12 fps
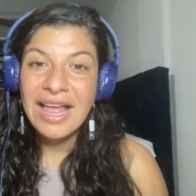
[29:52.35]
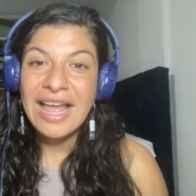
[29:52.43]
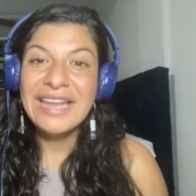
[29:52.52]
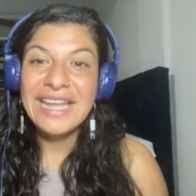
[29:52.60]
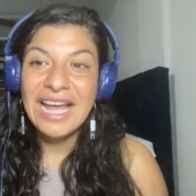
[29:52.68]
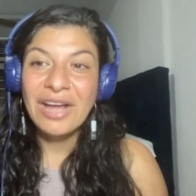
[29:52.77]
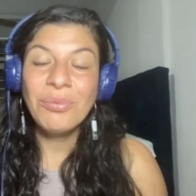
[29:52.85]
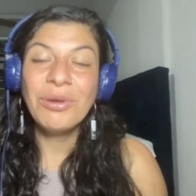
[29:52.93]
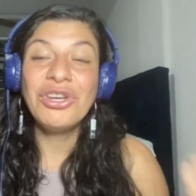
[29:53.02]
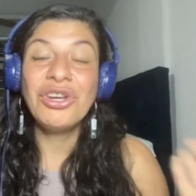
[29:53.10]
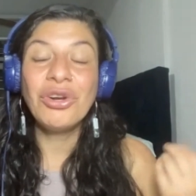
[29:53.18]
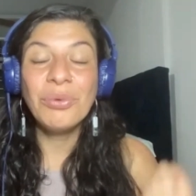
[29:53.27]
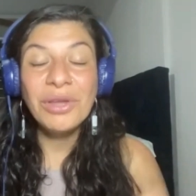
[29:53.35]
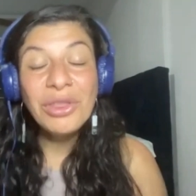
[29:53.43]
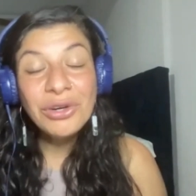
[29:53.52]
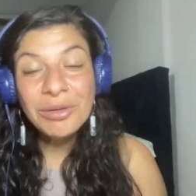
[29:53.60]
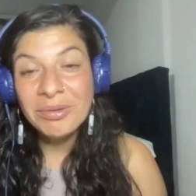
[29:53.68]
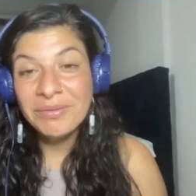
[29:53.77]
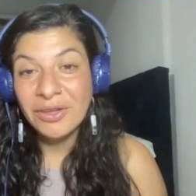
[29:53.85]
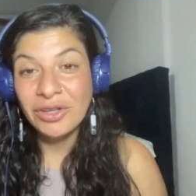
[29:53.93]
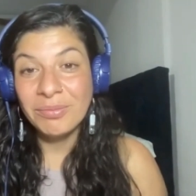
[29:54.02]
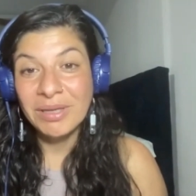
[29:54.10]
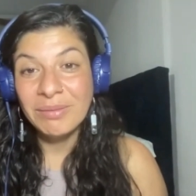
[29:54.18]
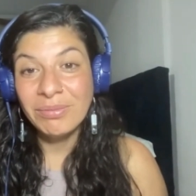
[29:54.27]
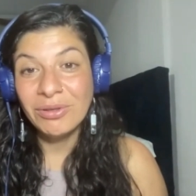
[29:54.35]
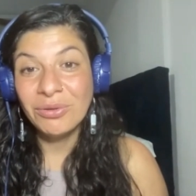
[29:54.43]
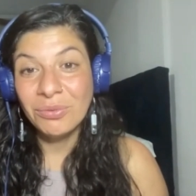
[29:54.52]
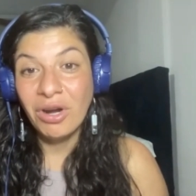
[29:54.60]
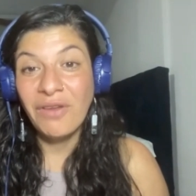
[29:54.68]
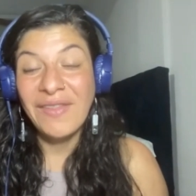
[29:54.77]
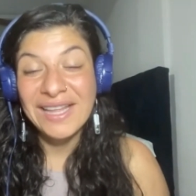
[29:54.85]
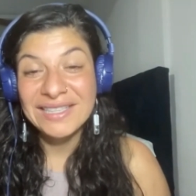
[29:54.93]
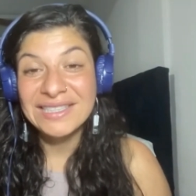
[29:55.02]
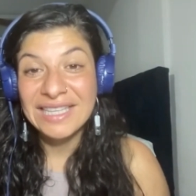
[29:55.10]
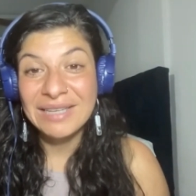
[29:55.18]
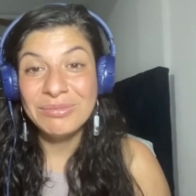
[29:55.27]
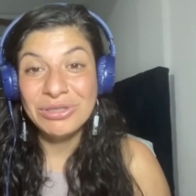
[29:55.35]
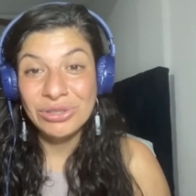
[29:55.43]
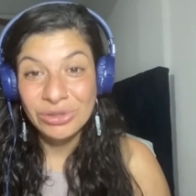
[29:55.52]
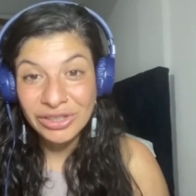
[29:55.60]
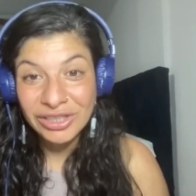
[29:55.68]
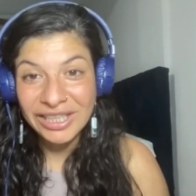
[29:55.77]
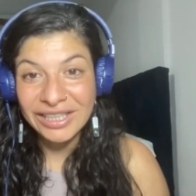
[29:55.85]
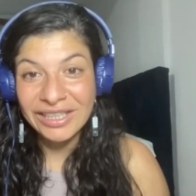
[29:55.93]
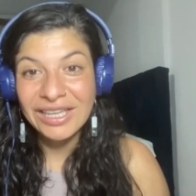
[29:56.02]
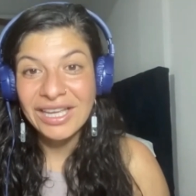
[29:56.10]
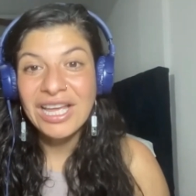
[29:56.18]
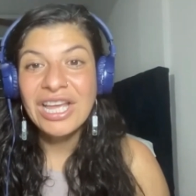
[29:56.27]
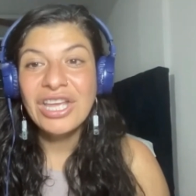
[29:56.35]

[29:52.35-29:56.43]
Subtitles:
And yet, when you're with a group of other people who are on that same journey,